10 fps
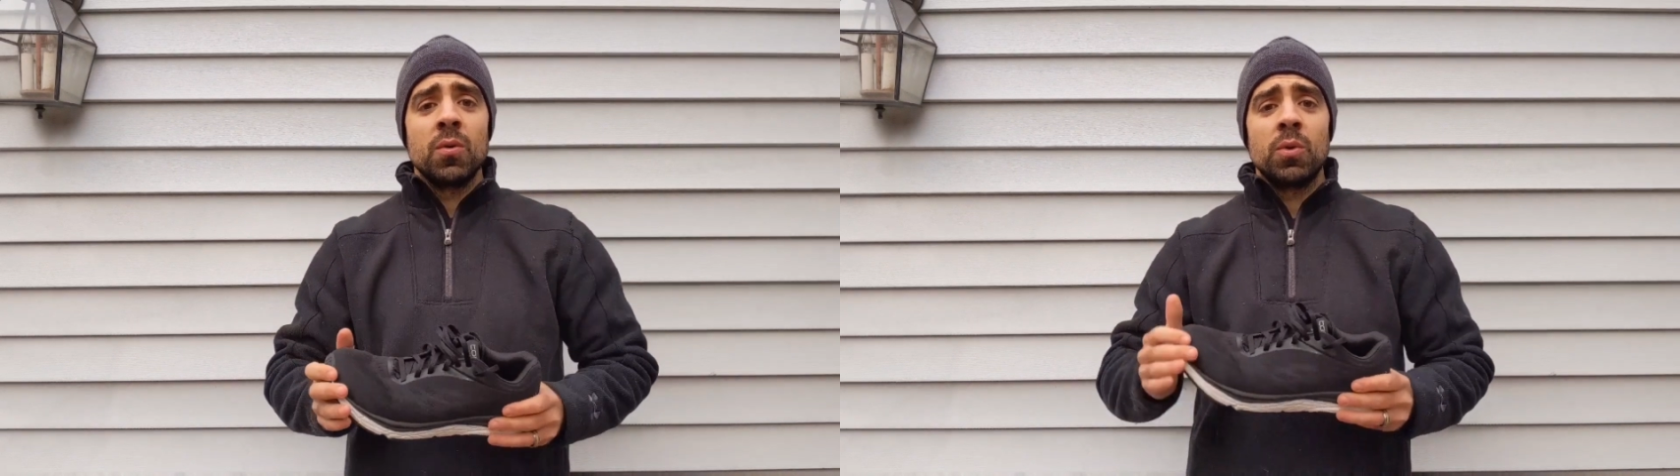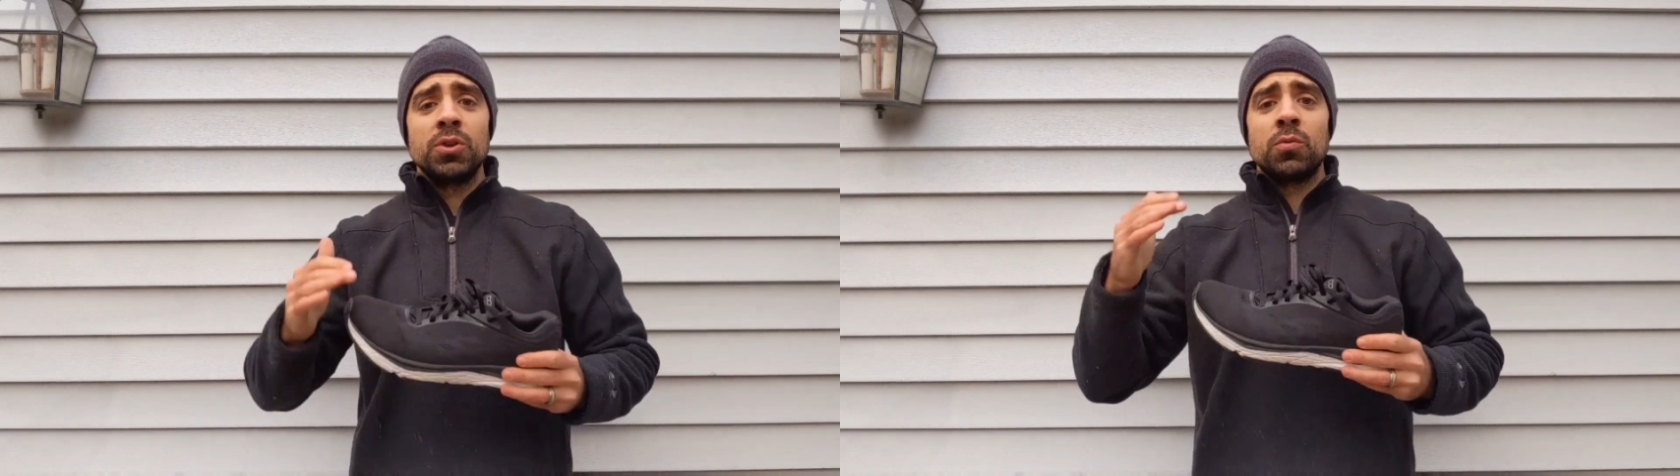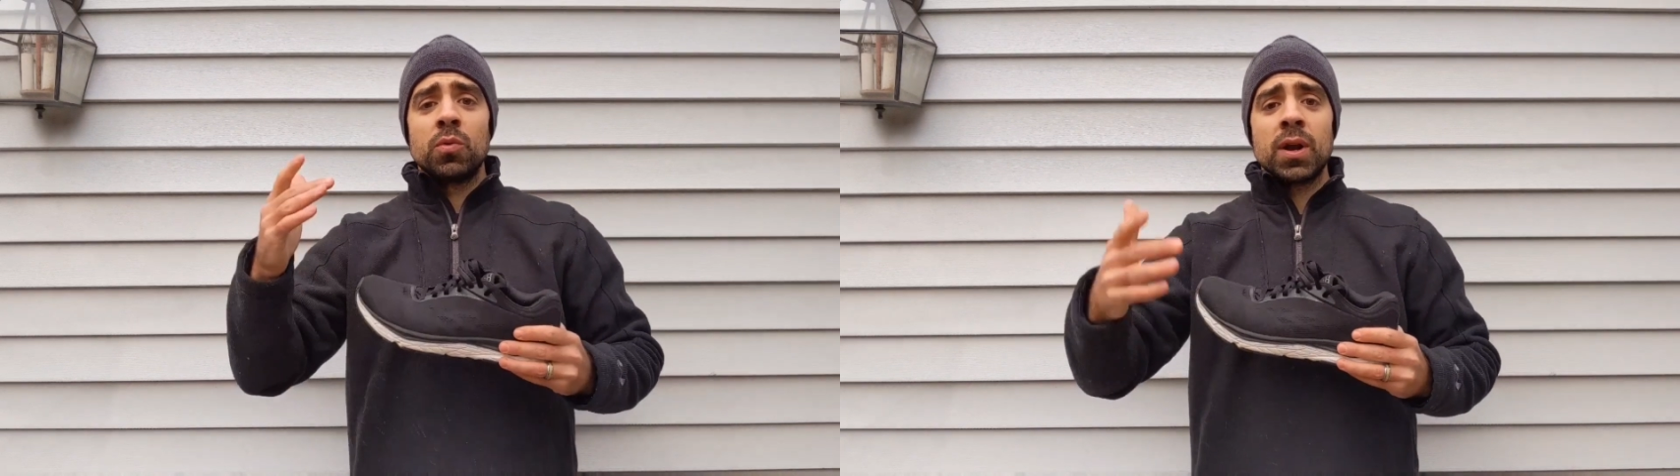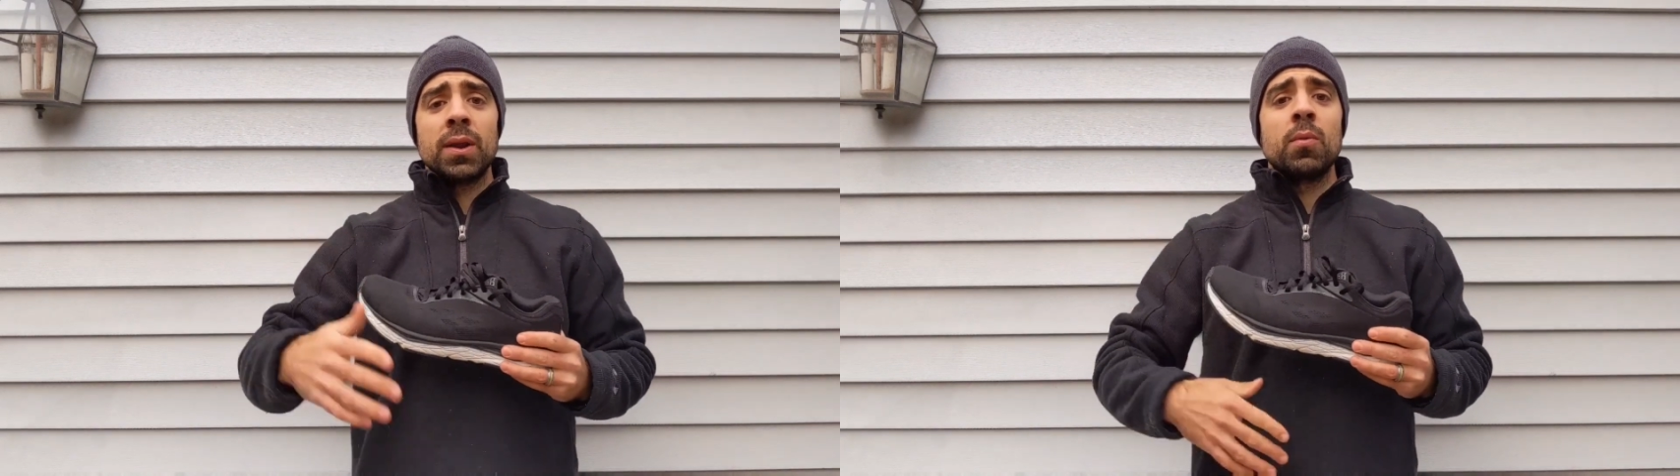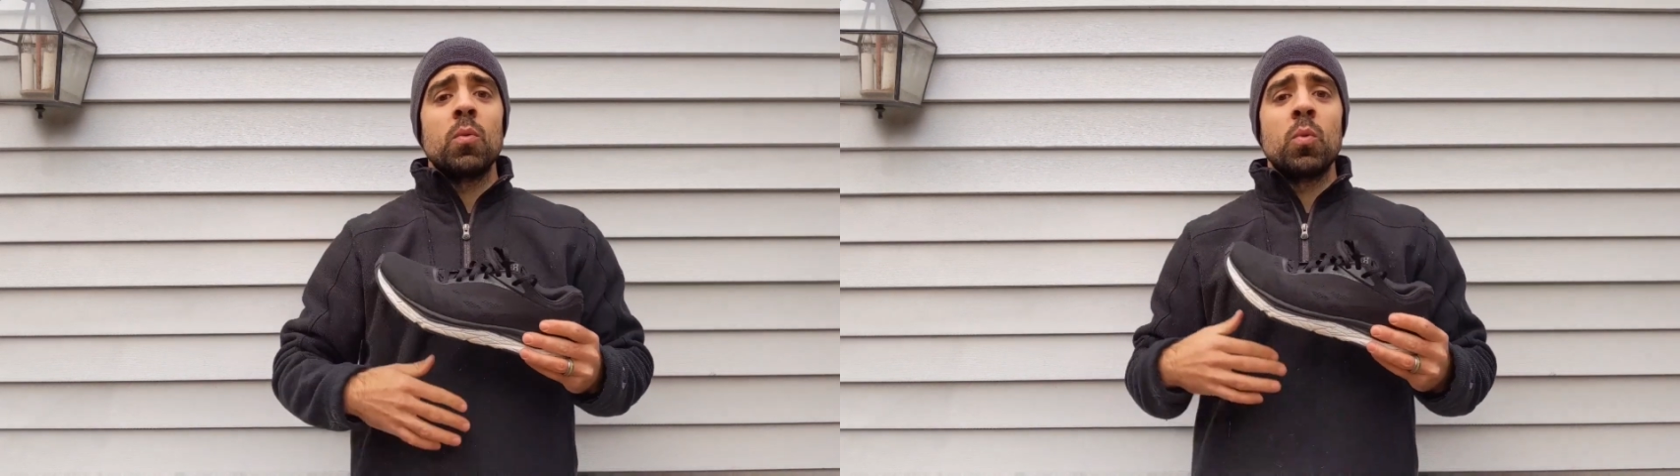When you're
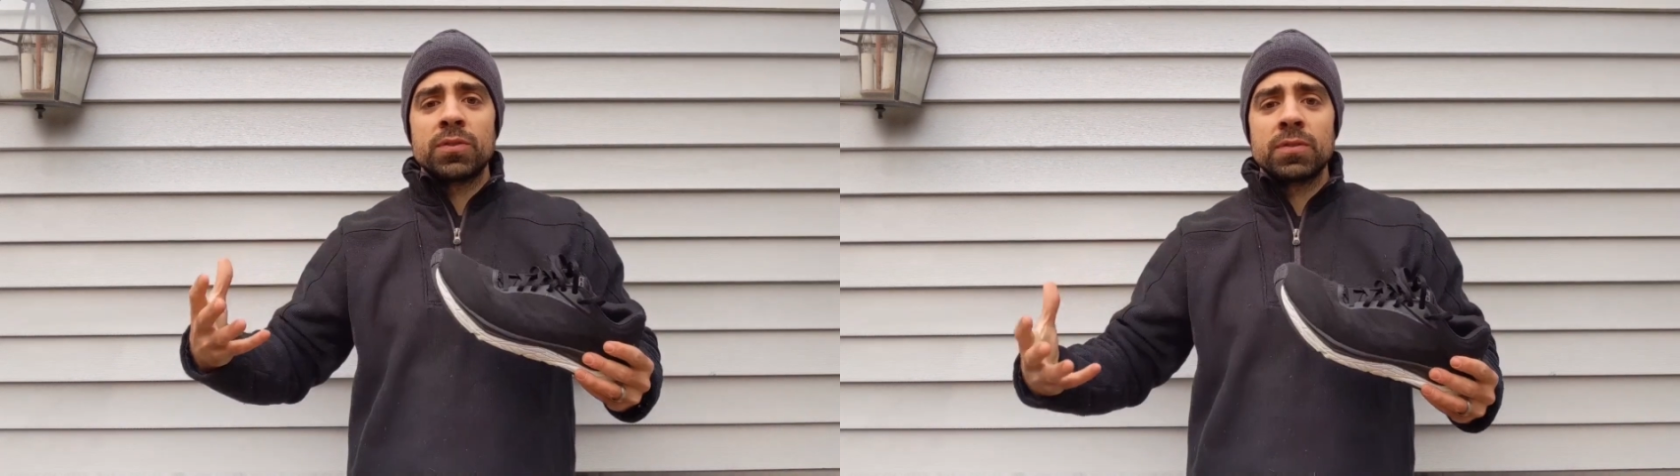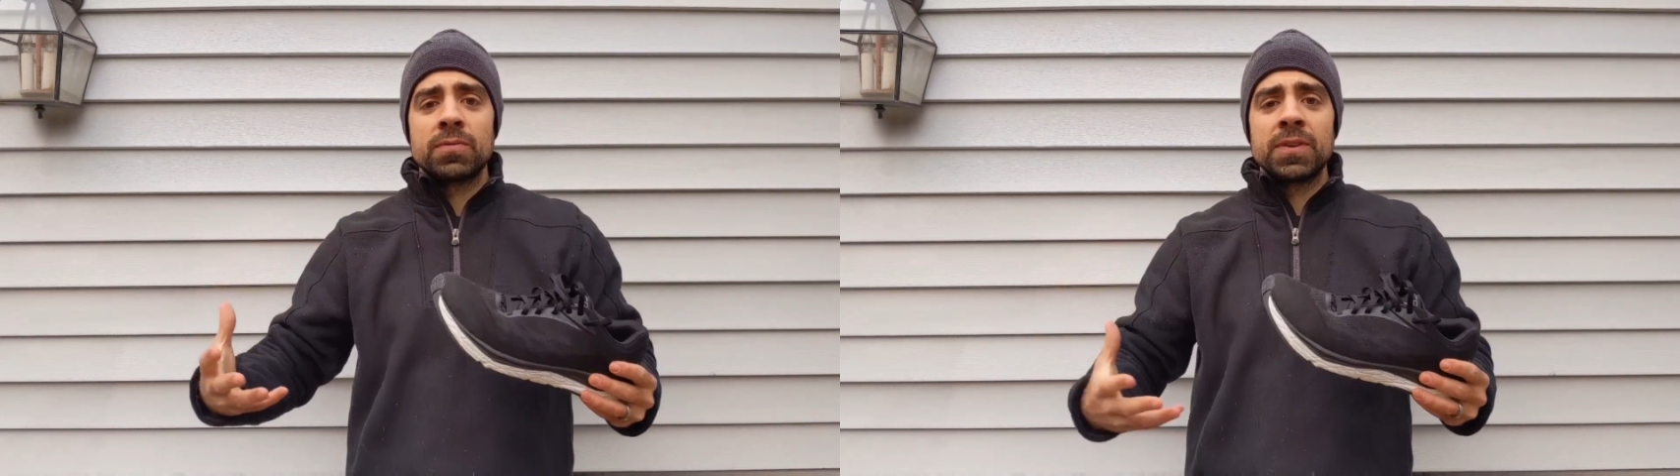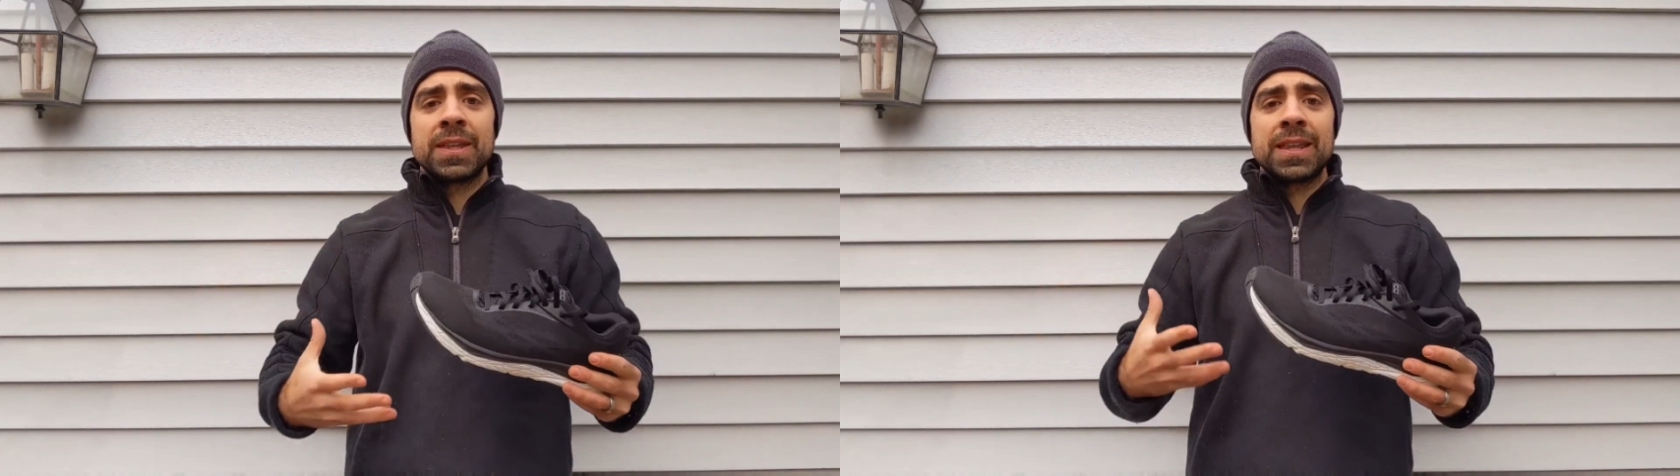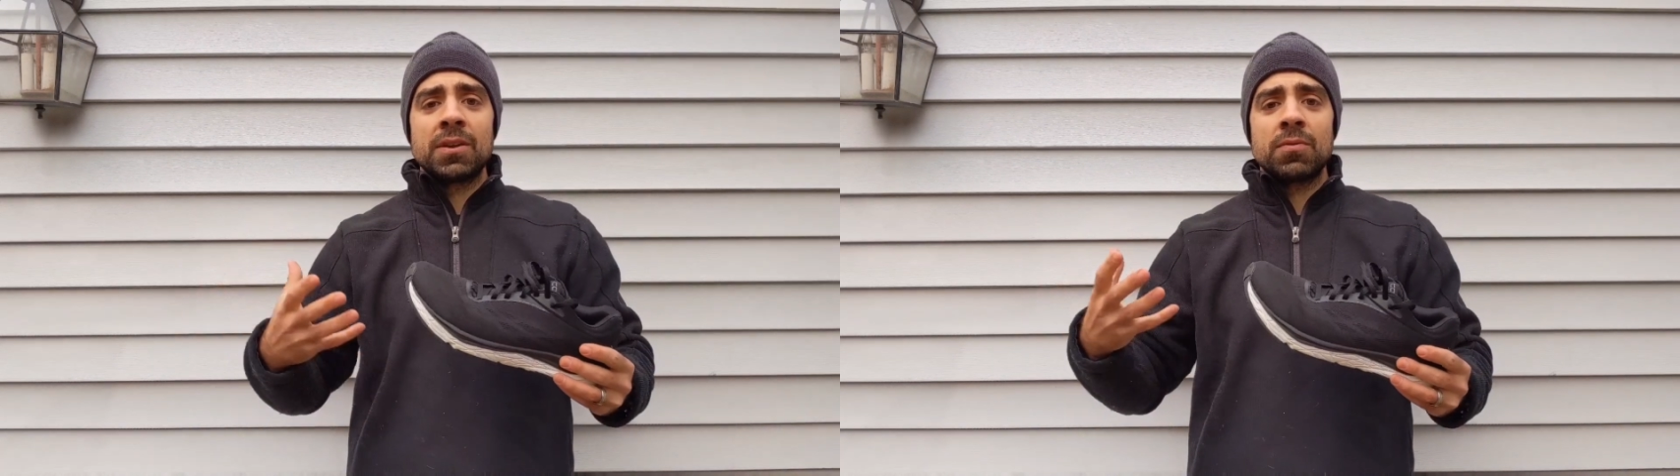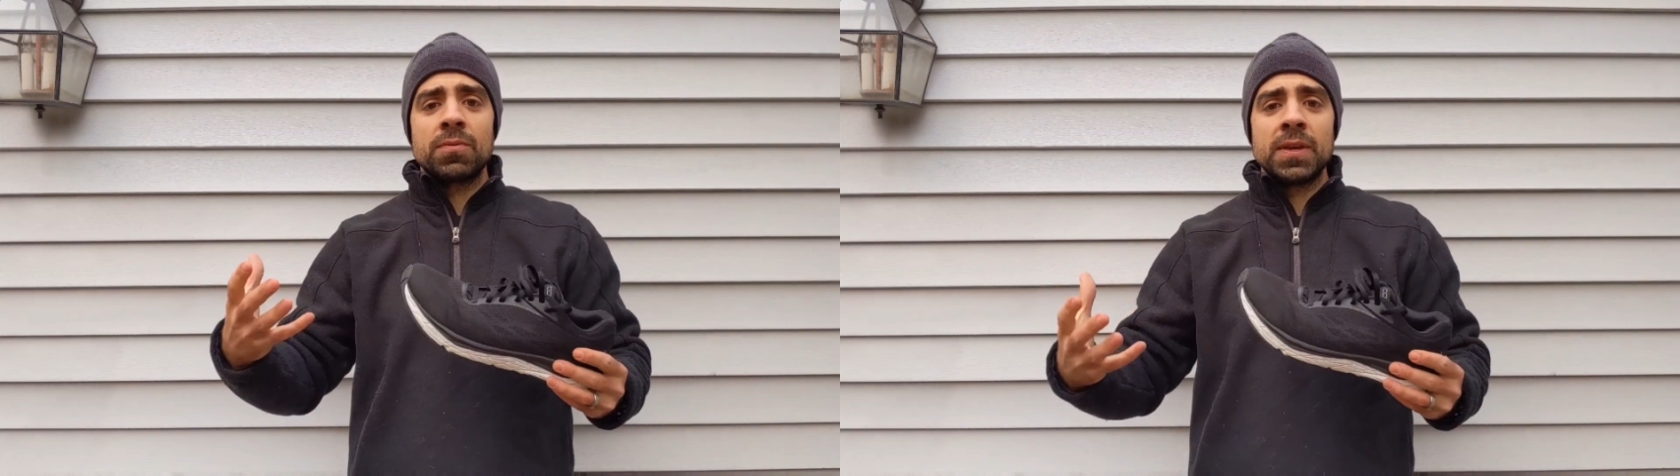running, what's the feeling
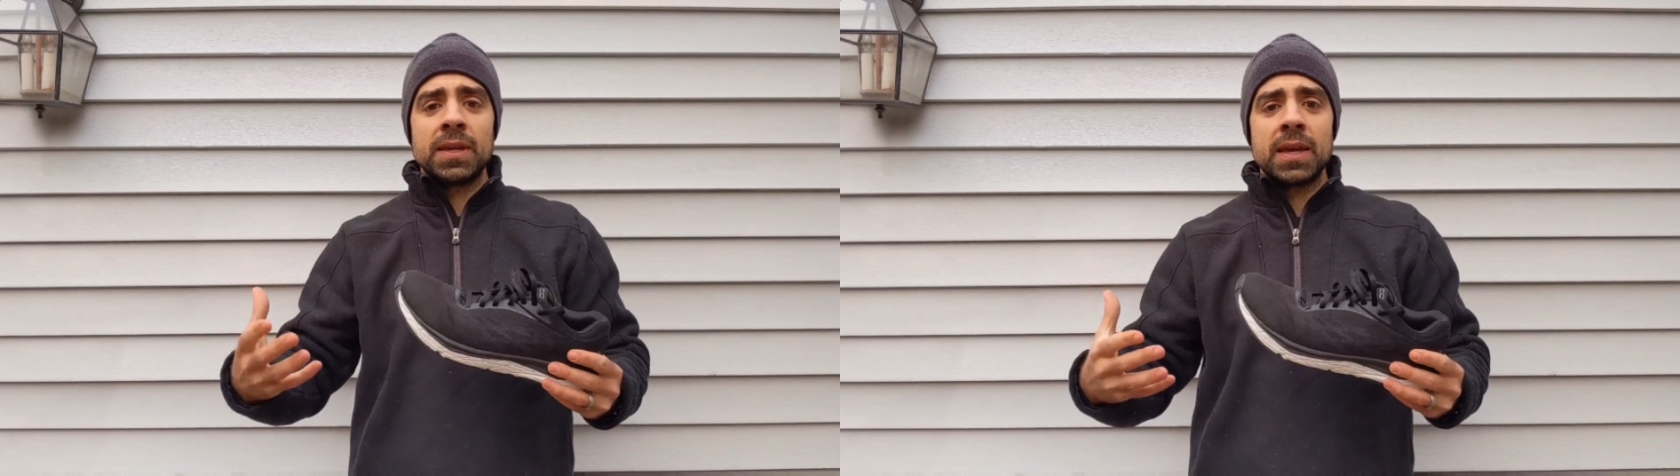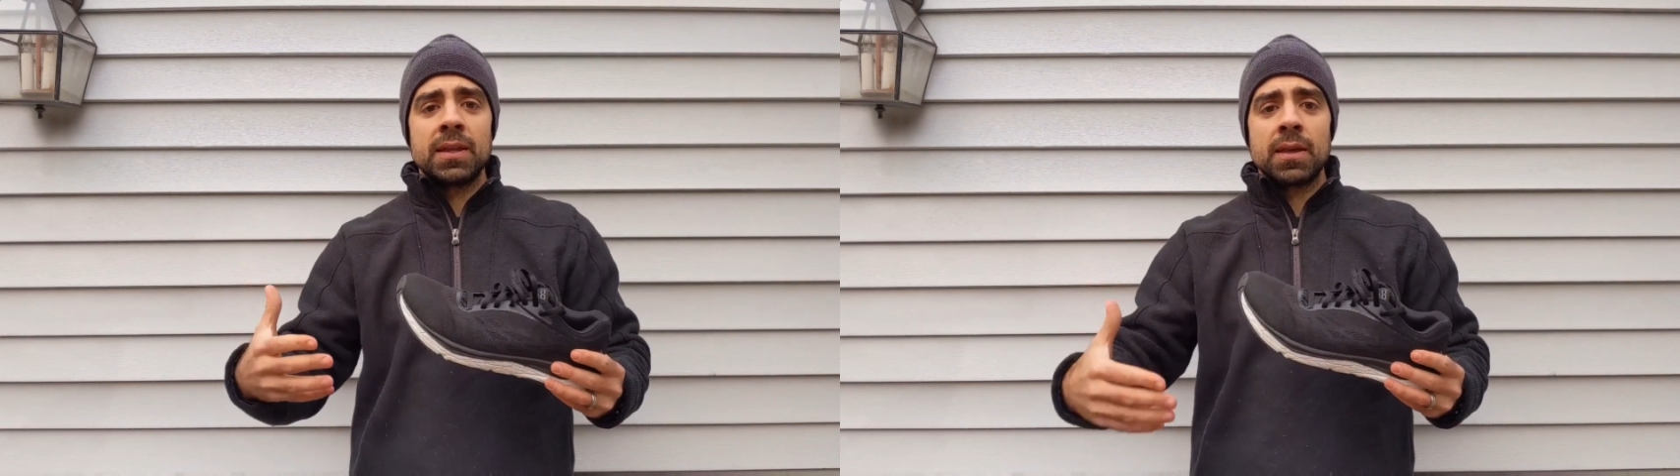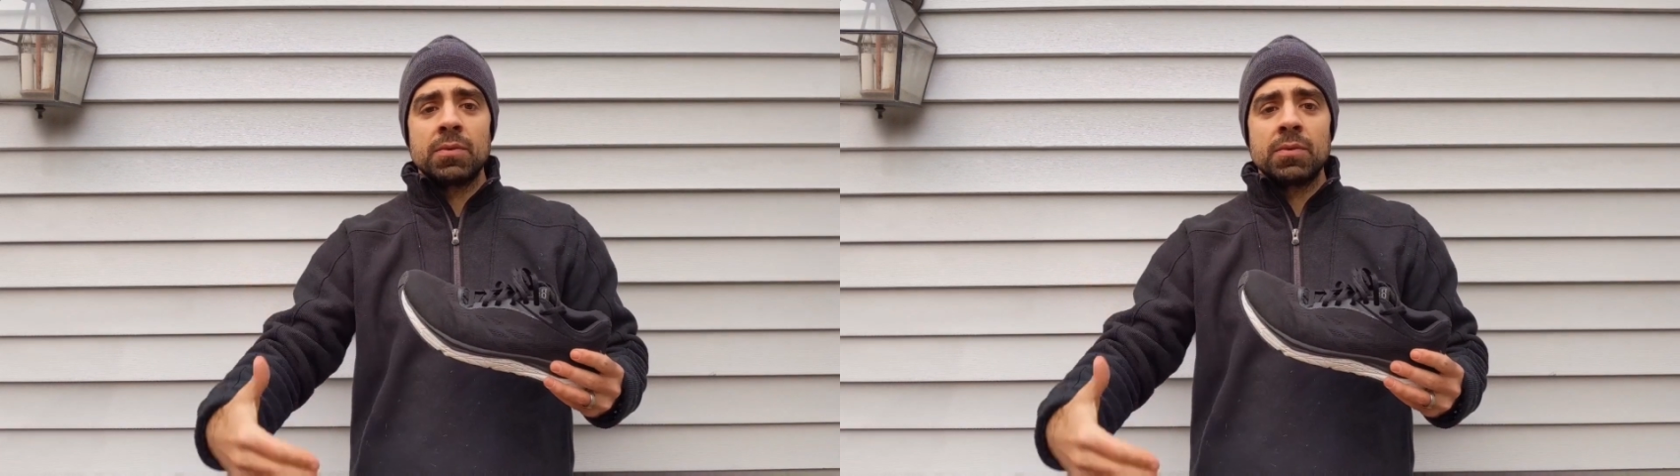that your feet get